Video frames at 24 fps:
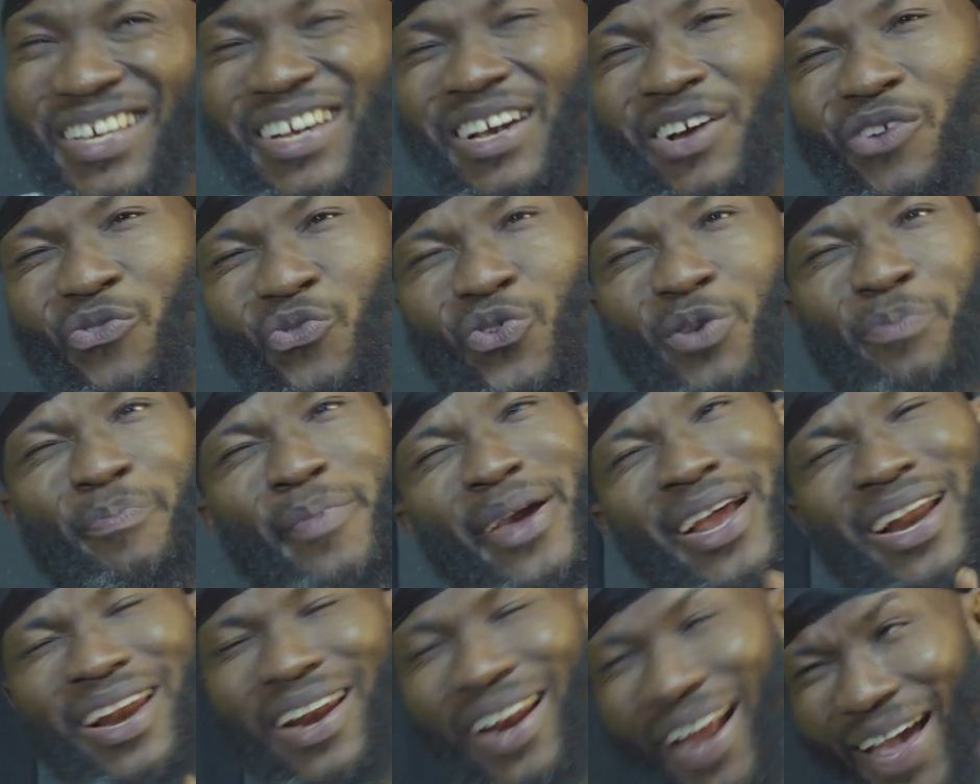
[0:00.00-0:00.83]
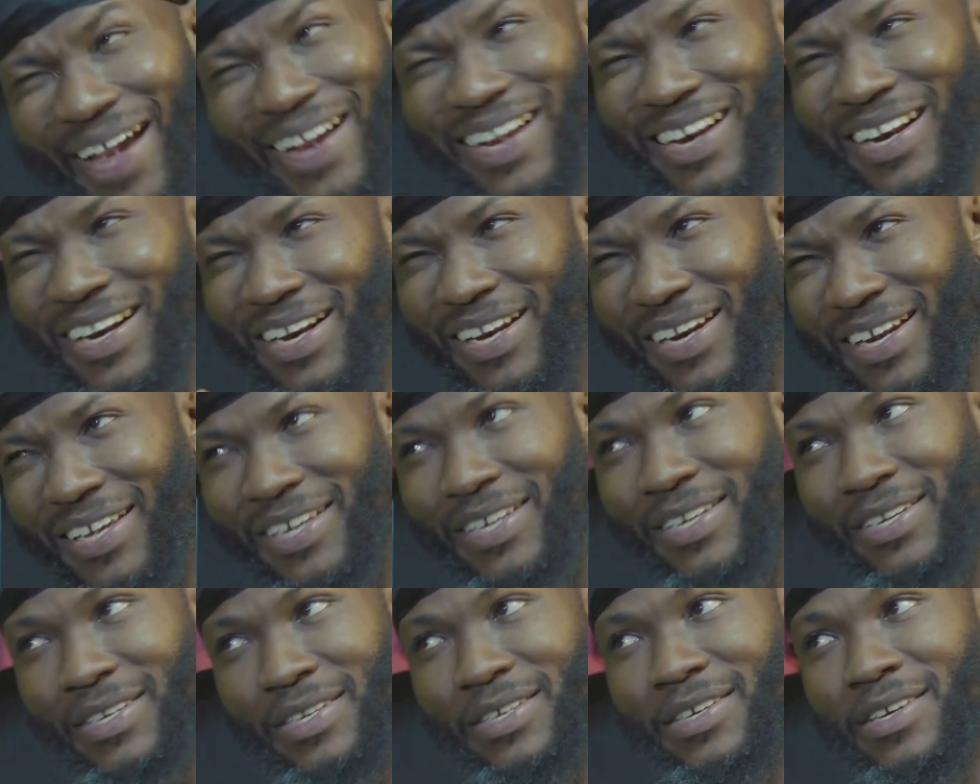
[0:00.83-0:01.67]
we may
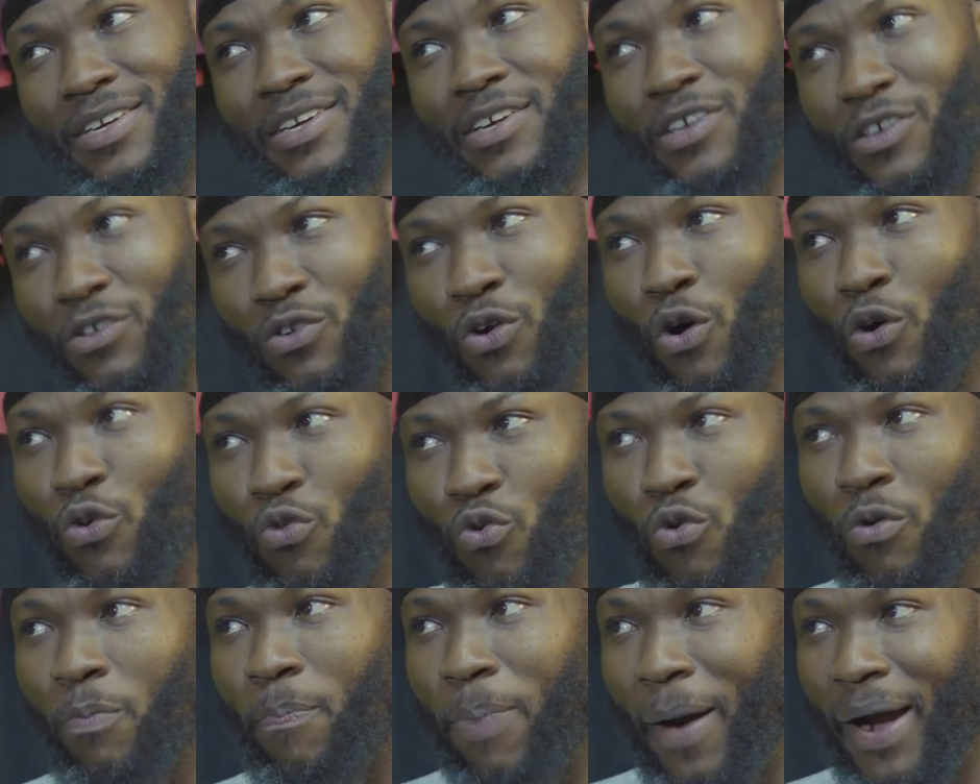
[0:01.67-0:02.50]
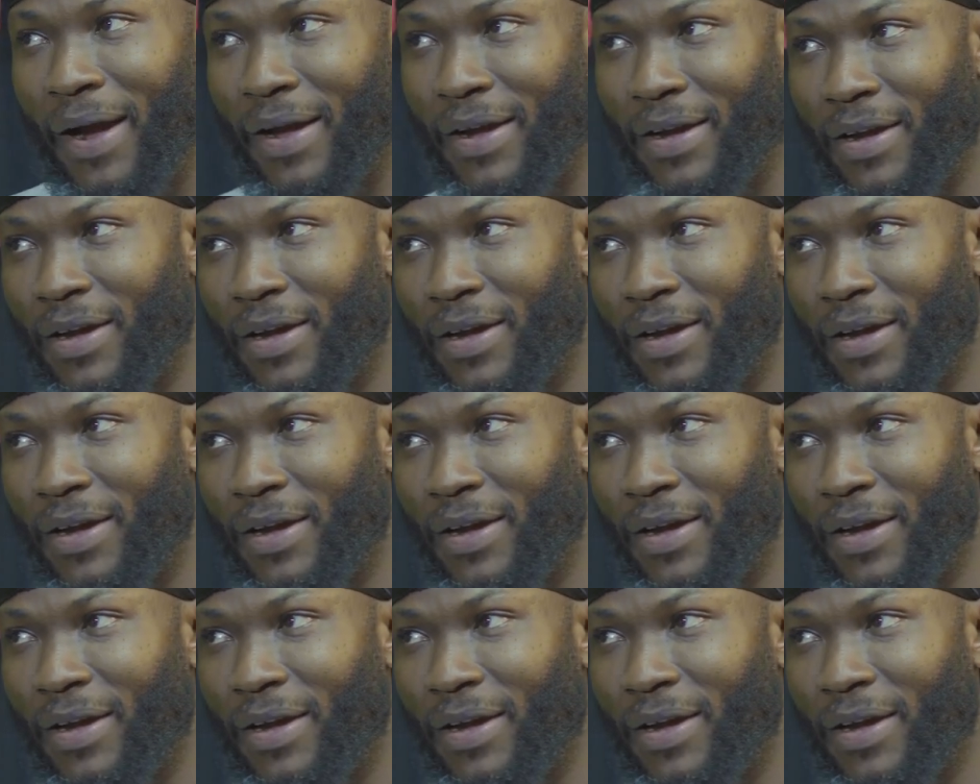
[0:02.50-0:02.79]
likely not go back.